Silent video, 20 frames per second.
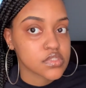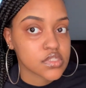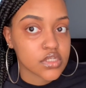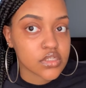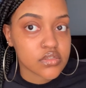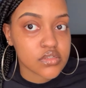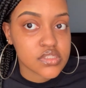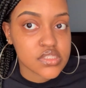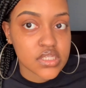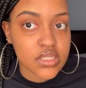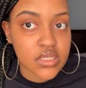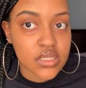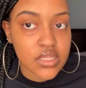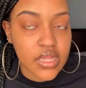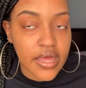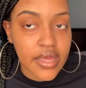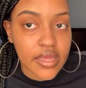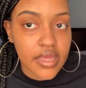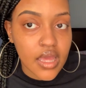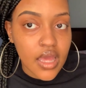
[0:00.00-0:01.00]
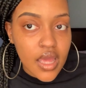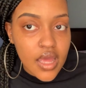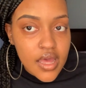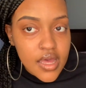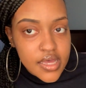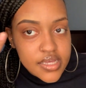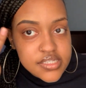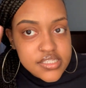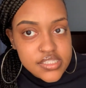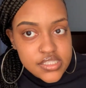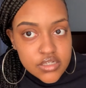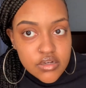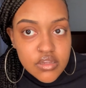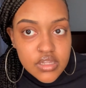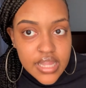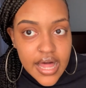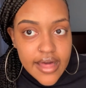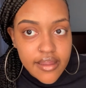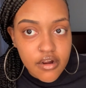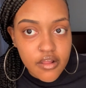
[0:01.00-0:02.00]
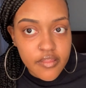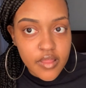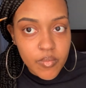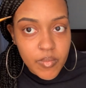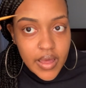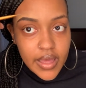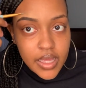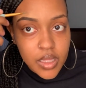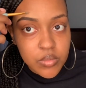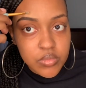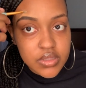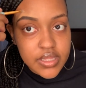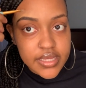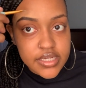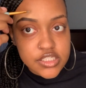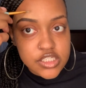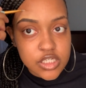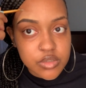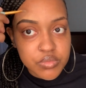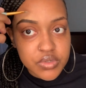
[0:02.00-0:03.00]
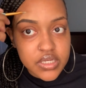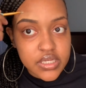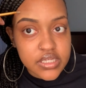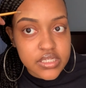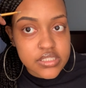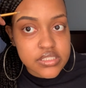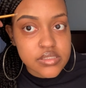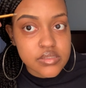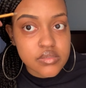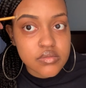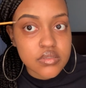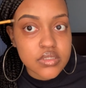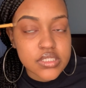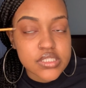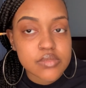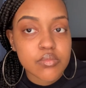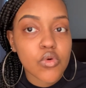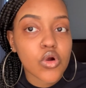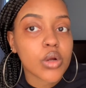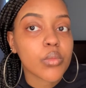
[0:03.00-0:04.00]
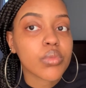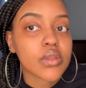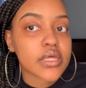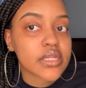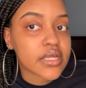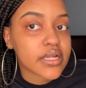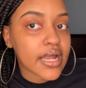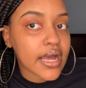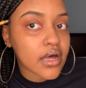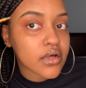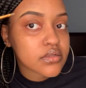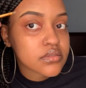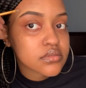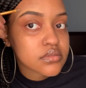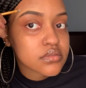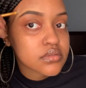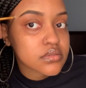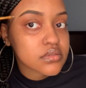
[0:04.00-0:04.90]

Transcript: you see, like, It's still lighter than my complexion, but it's more blended out. We're